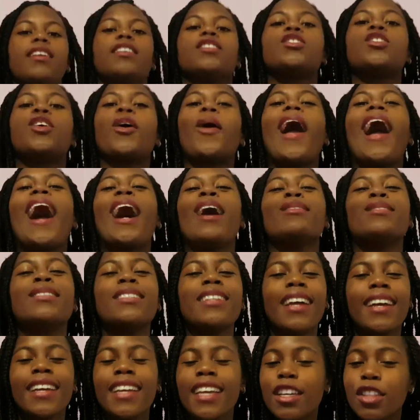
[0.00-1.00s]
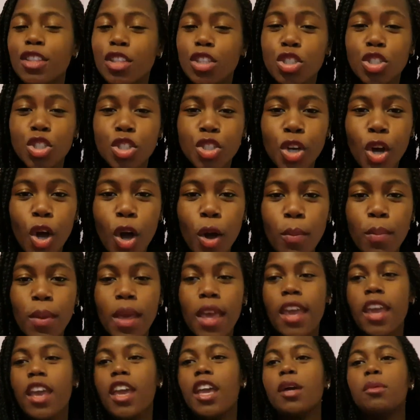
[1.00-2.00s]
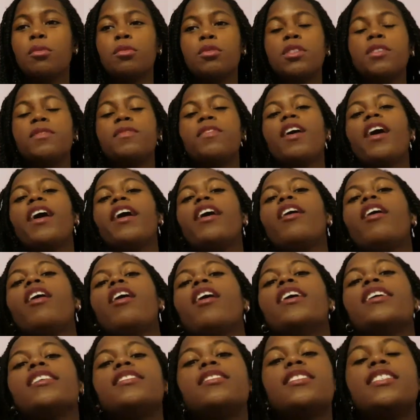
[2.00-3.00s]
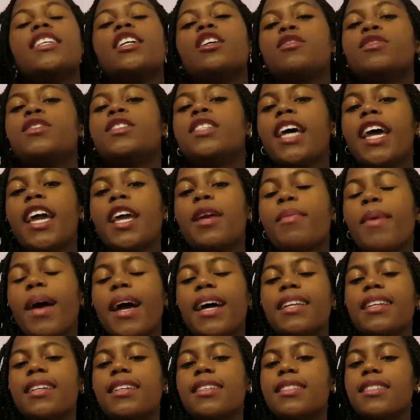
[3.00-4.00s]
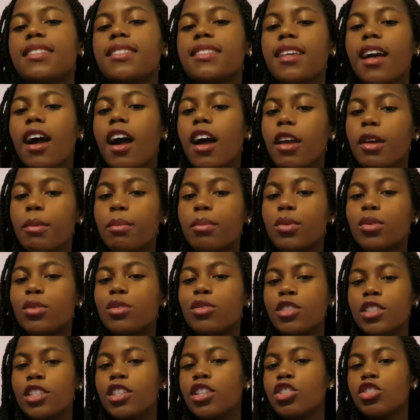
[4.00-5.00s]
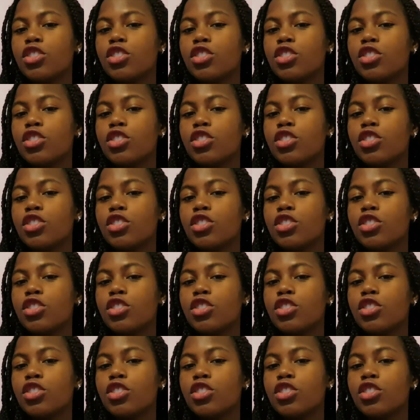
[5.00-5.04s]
So how did I get the job? It was via a self-tape and a Skype audition.